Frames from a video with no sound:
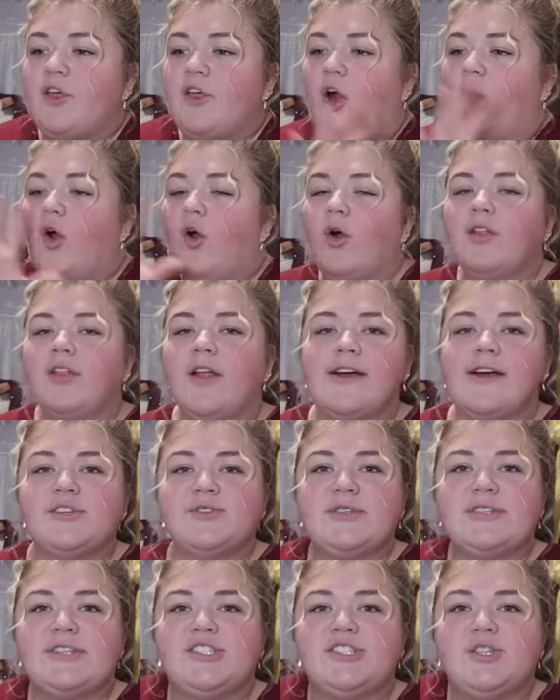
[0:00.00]
The whole
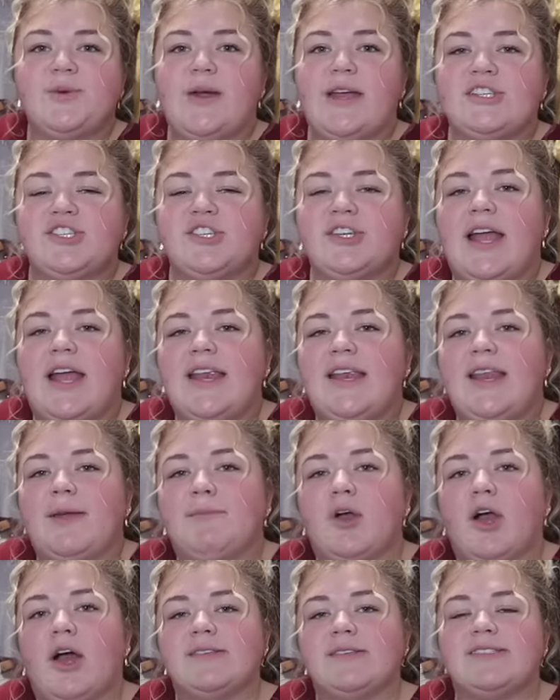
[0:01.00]
laundry situation ended up
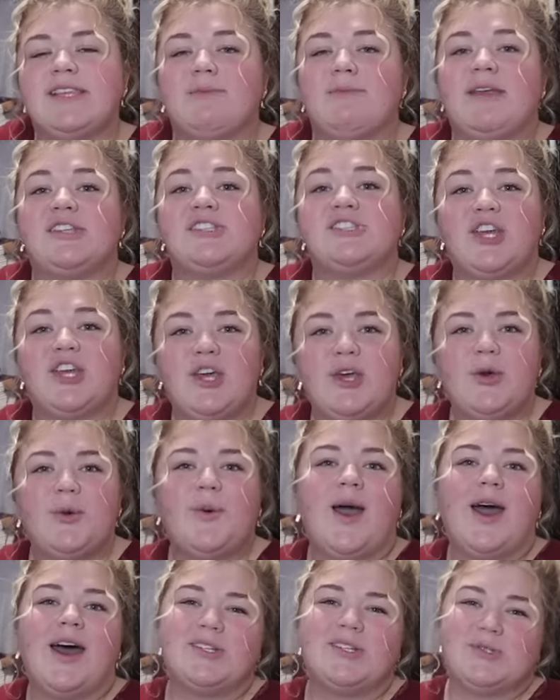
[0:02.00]
costing me
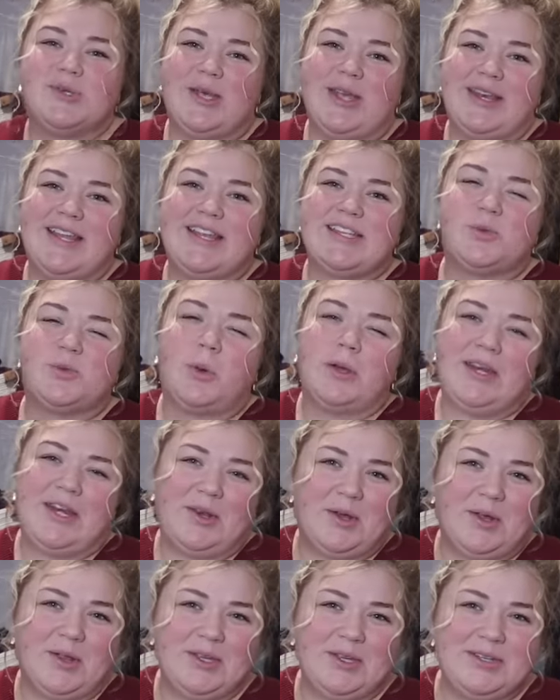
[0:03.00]

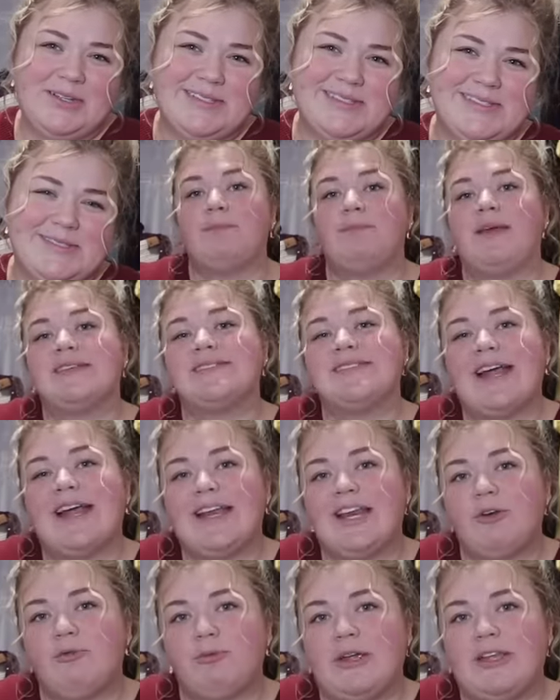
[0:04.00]
$220 because I
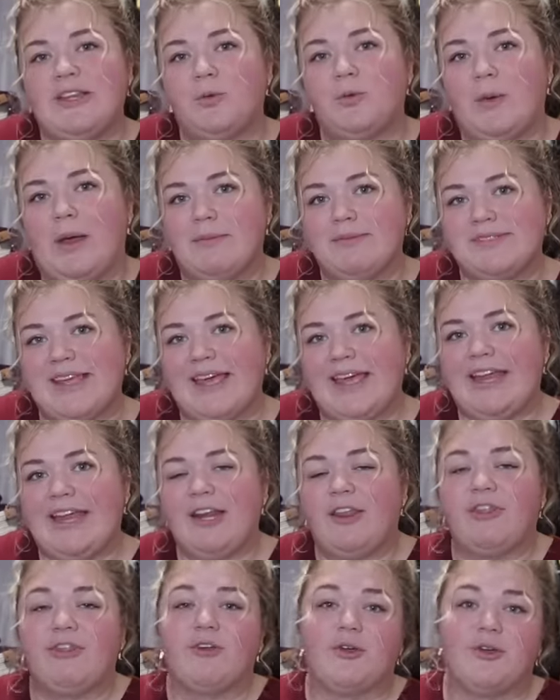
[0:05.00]
didn't read the website
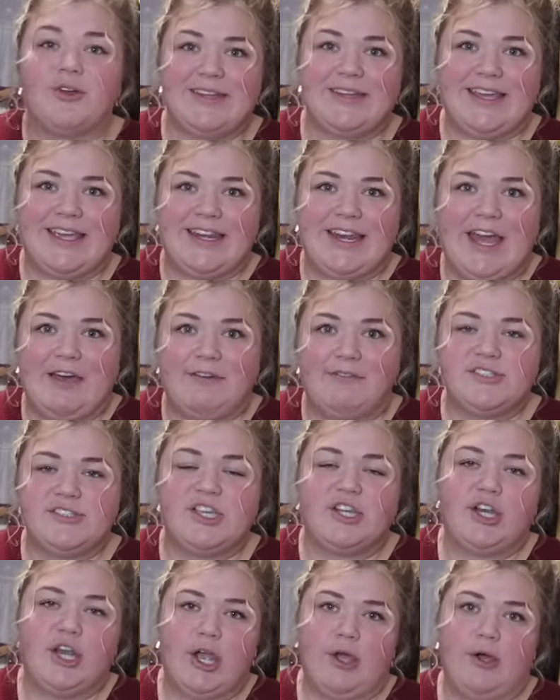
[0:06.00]
thoroughly enough
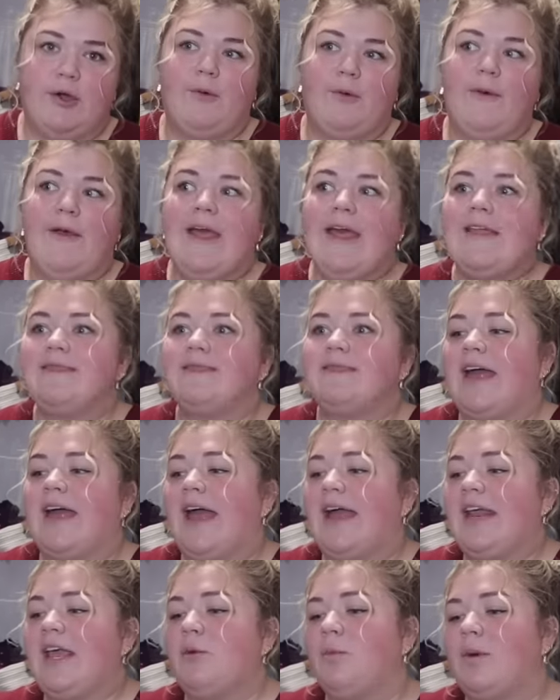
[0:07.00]
to know
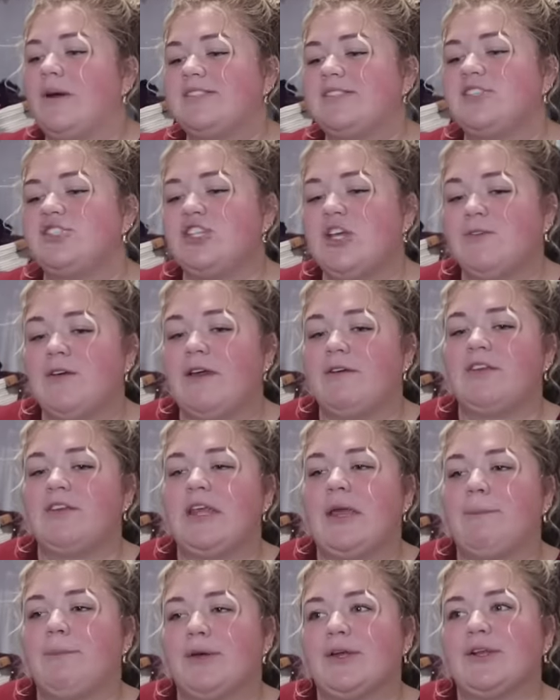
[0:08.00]
that it wasn't
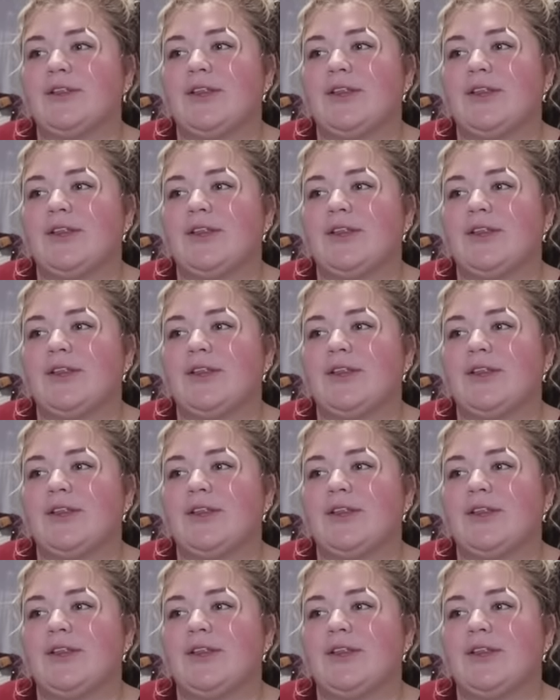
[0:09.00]
250 per